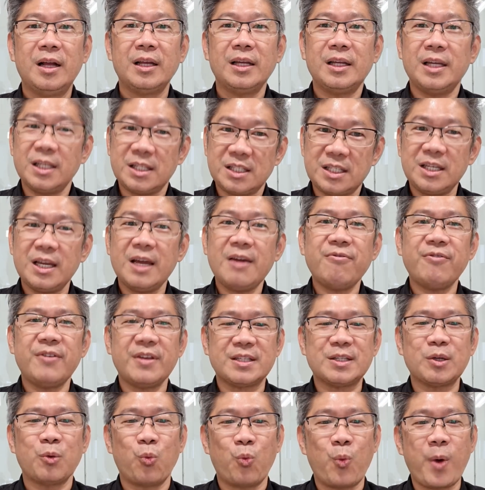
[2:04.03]
ETF
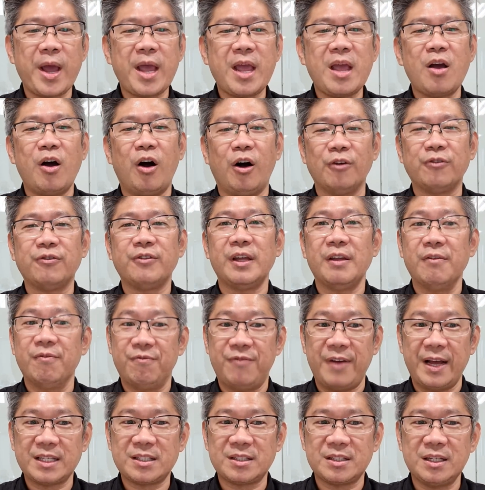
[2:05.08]
is a way of
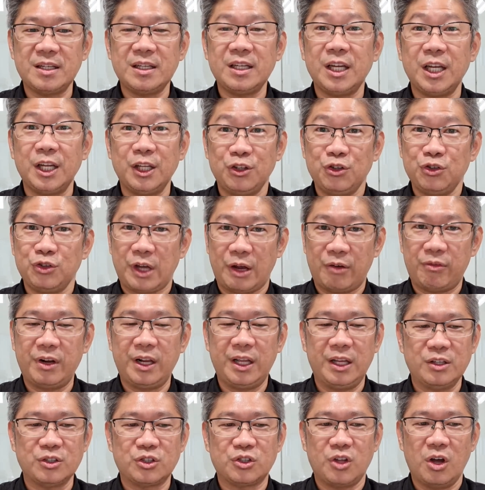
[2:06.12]
investing indirectly
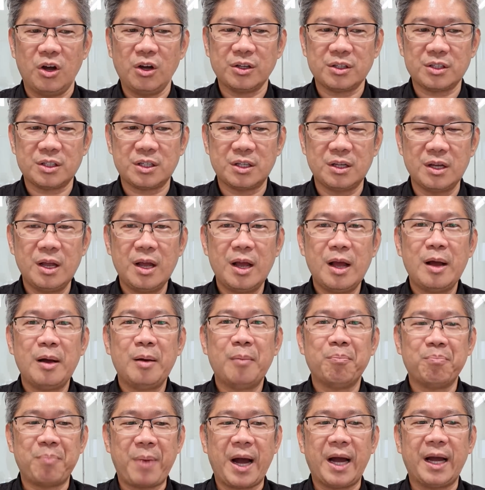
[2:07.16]
in stocks.
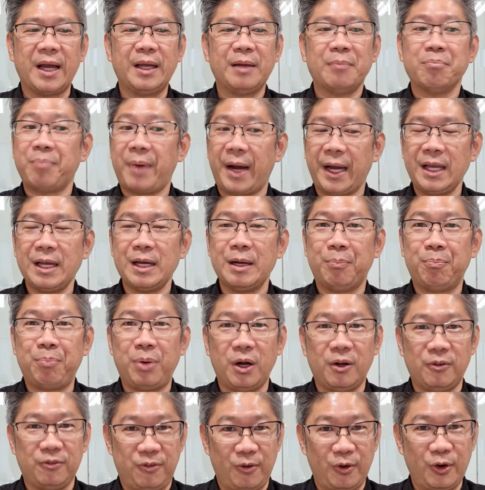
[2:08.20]
By buying a
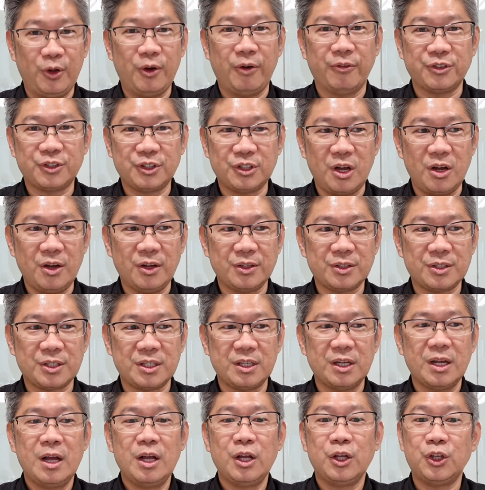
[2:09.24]
portfolio of stocks,
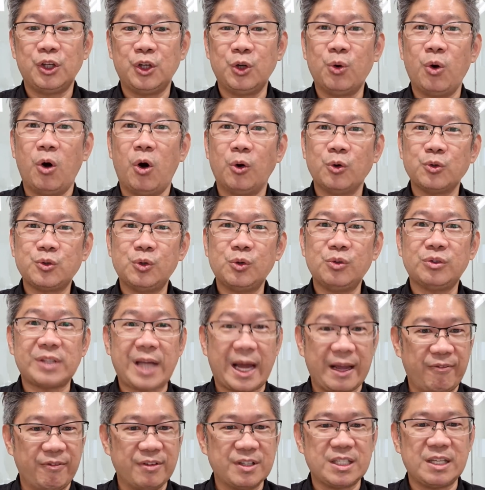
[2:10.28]
you also
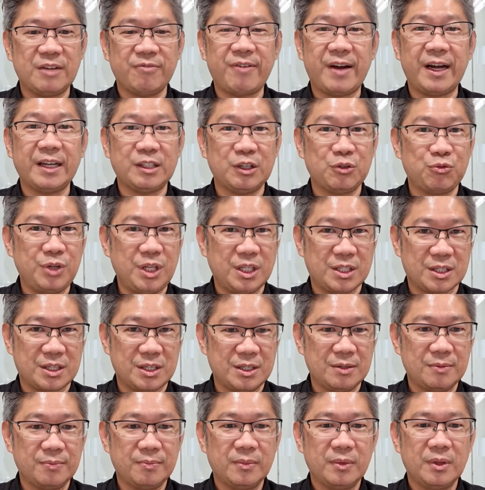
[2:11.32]
diversify the risk.
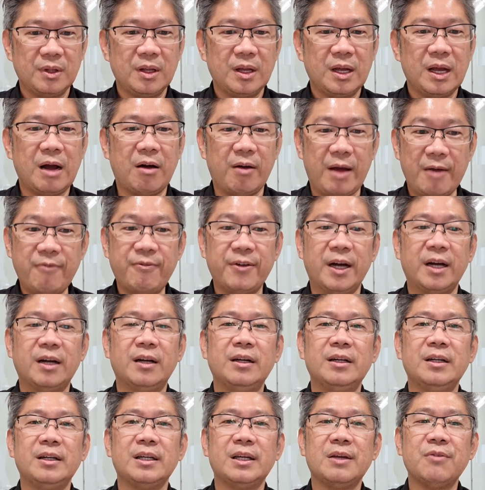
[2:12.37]
However,
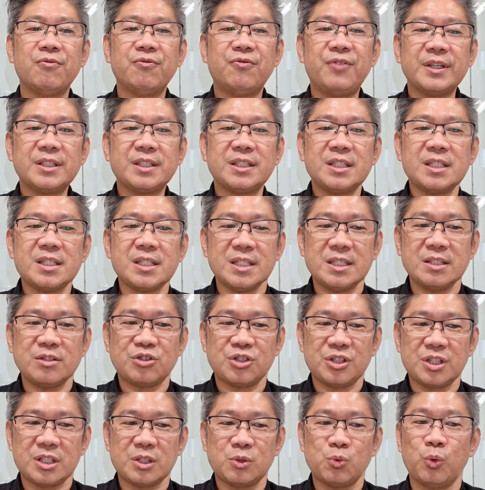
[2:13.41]
investors'
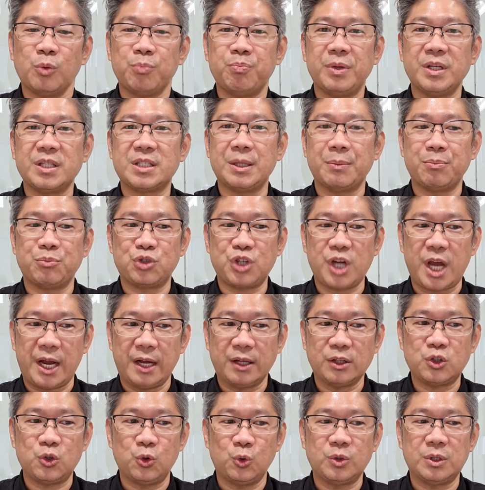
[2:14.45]
interests would be
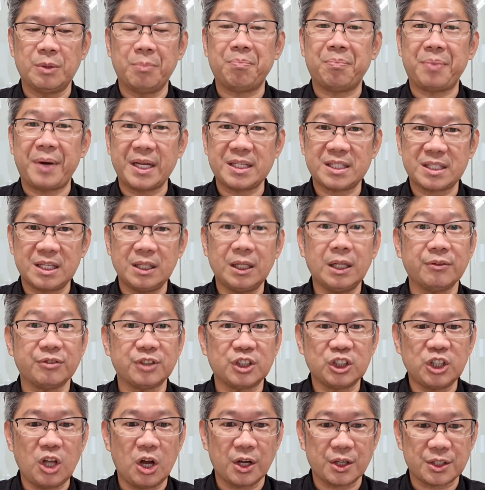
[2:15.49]
subject to the basket of
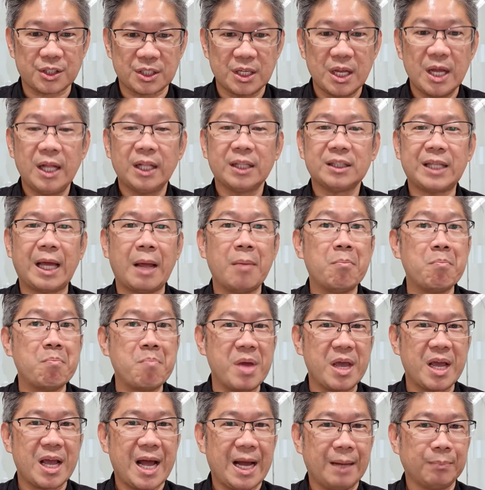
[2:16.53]
stocks that
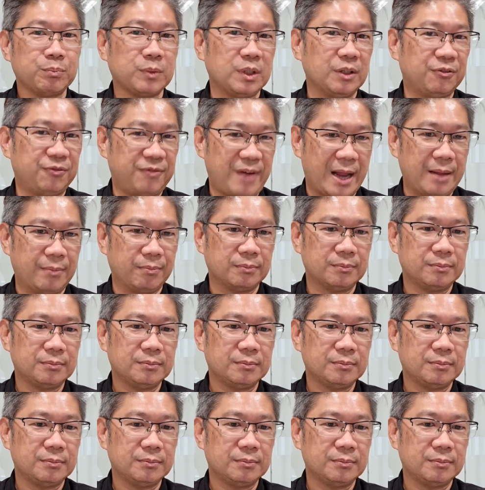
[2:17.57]
make up the fund.